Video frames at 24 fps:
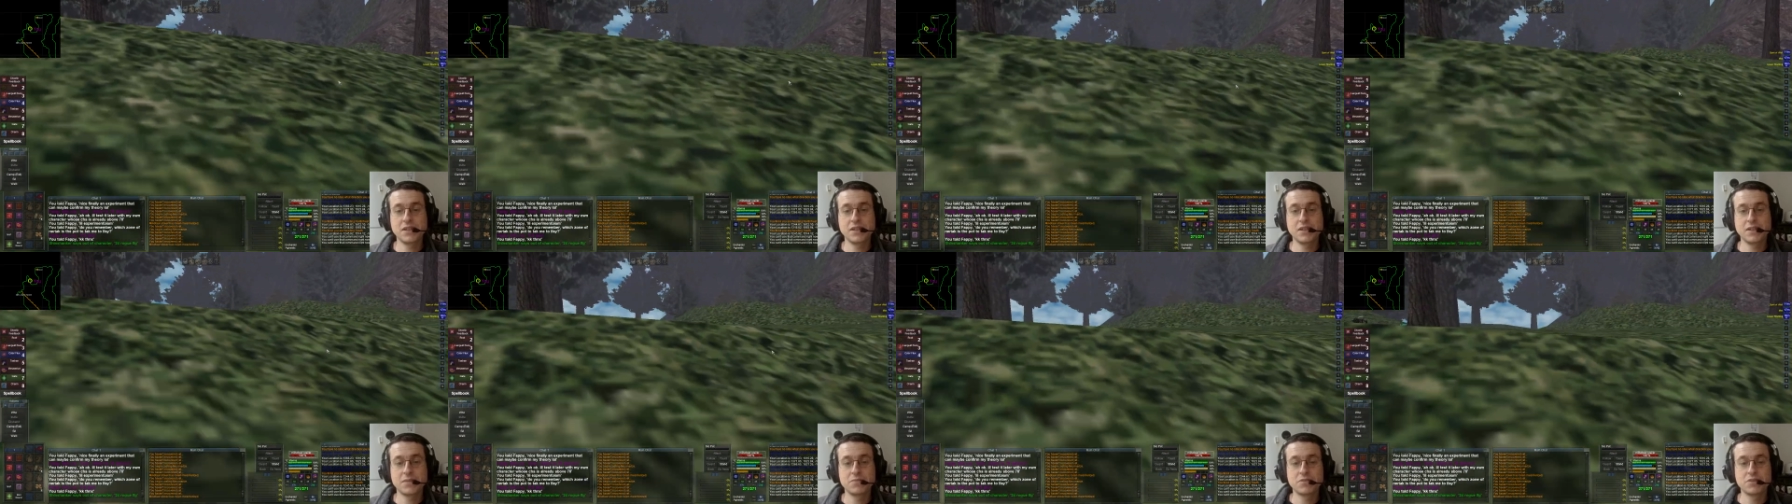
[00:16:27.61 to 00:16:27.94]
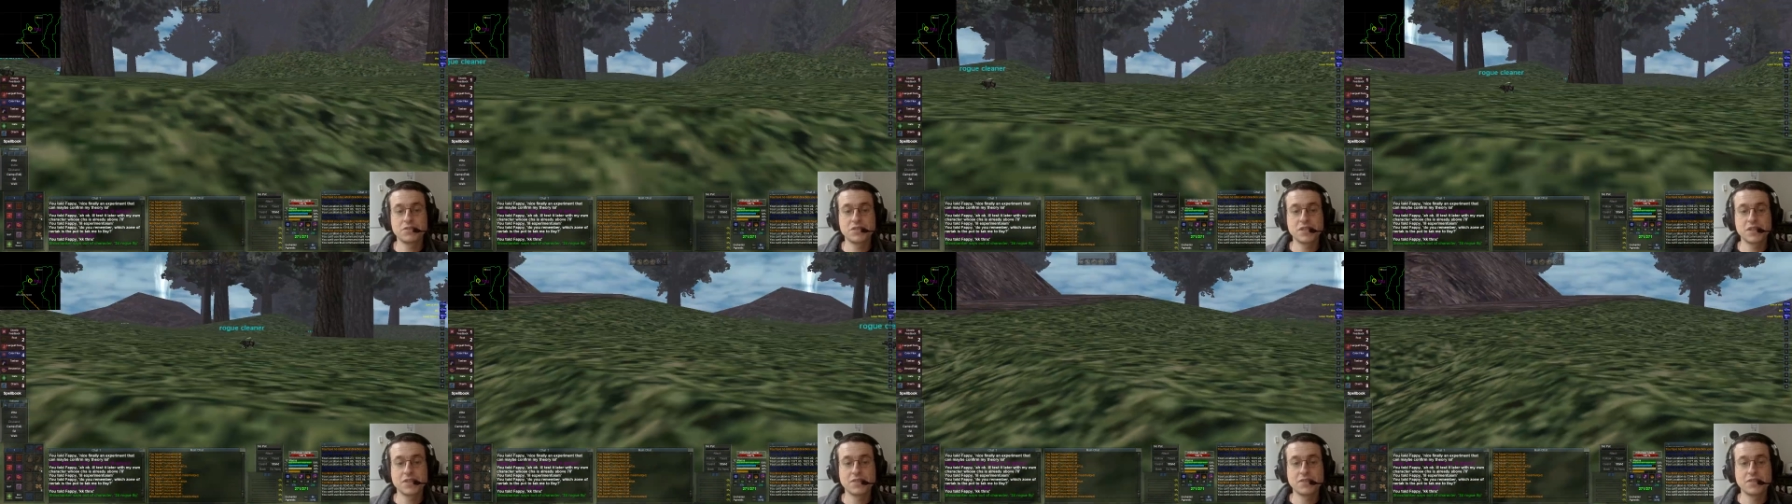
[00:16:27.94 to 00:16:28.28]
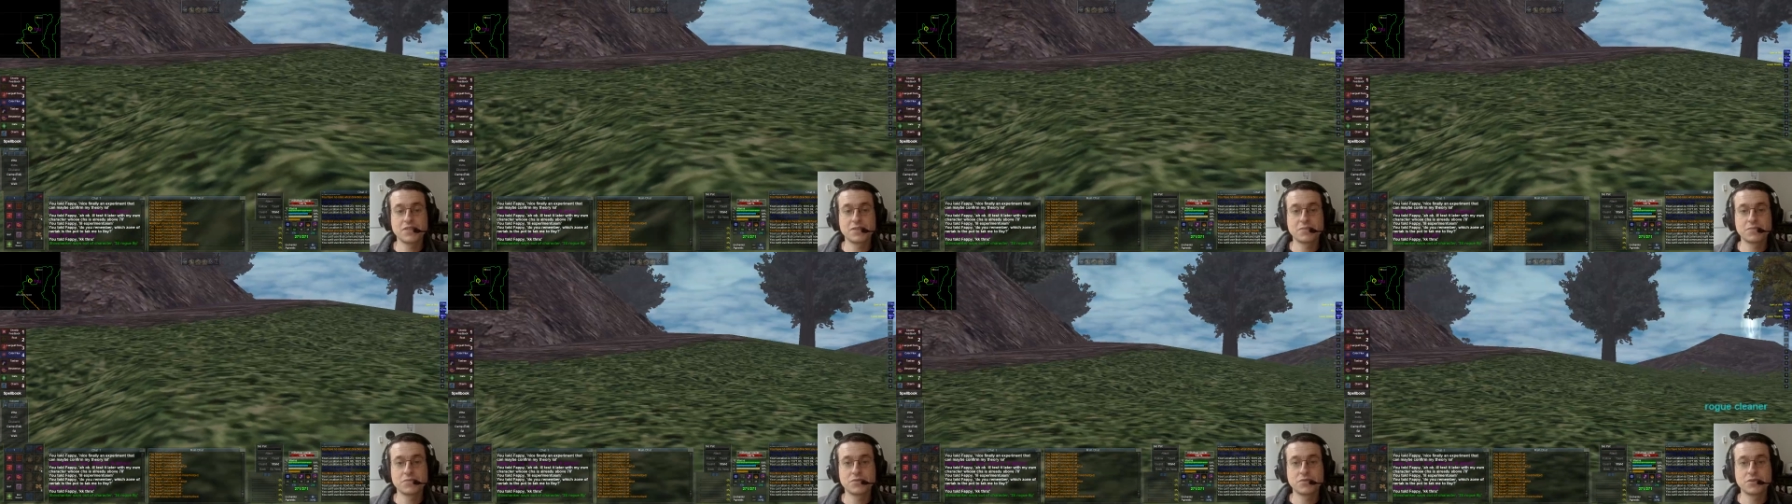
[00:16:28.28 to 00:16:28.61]
and I'm just having
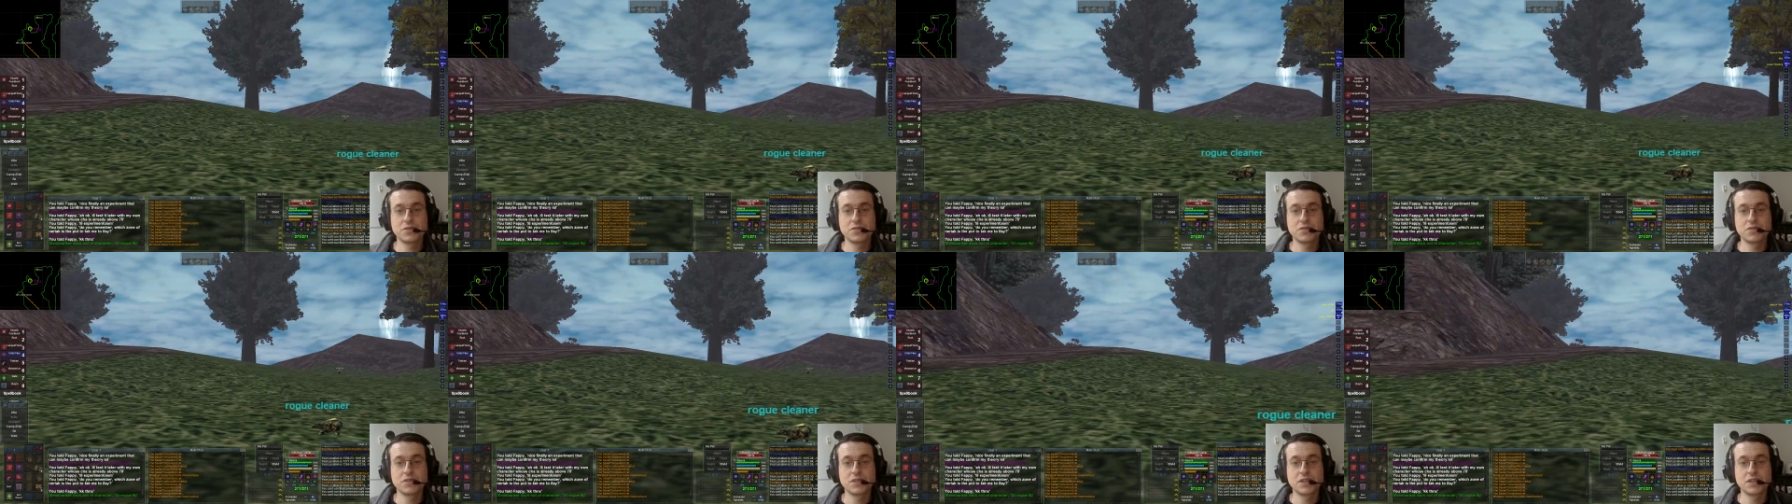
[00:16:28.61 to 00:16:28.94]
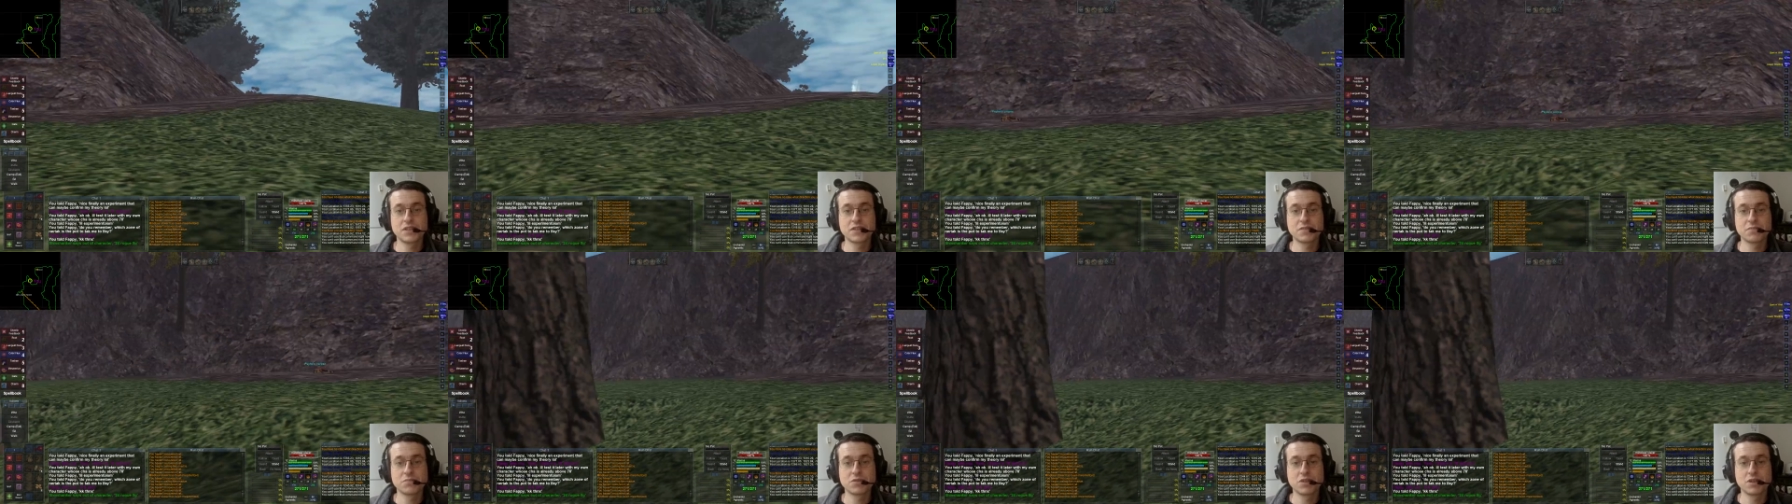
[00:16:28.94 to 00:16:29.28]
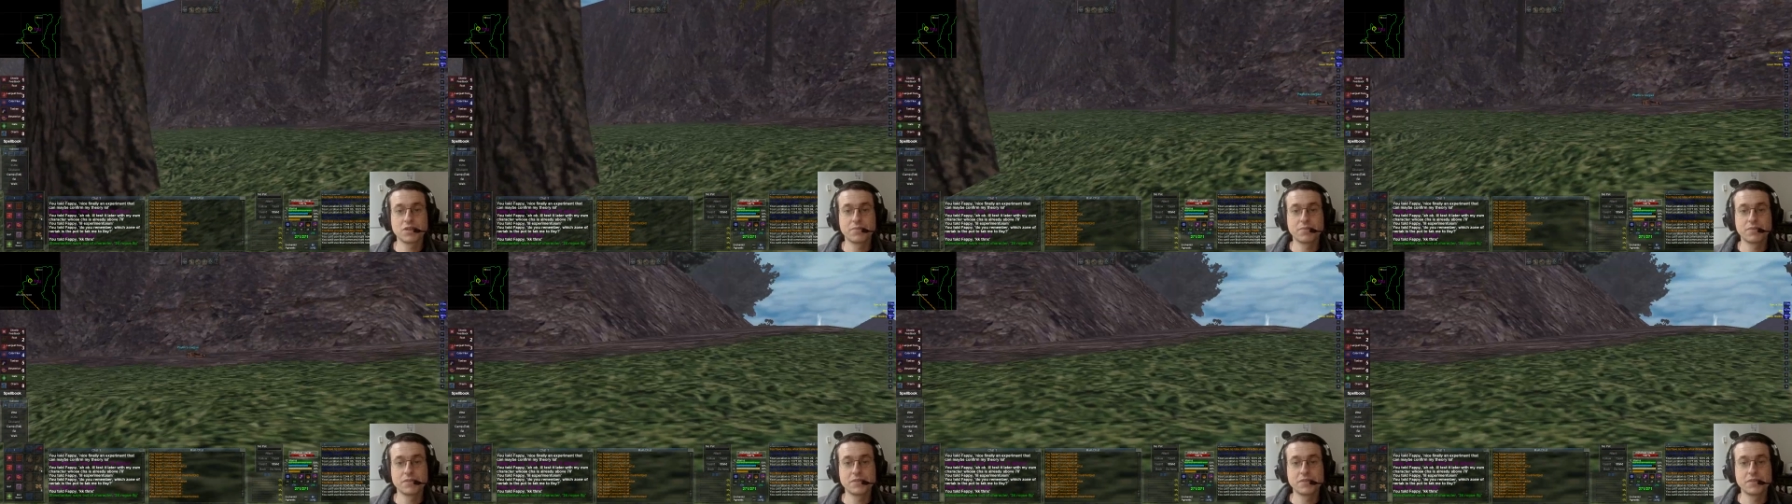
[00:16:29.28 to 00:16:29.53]
some sort of connection problem.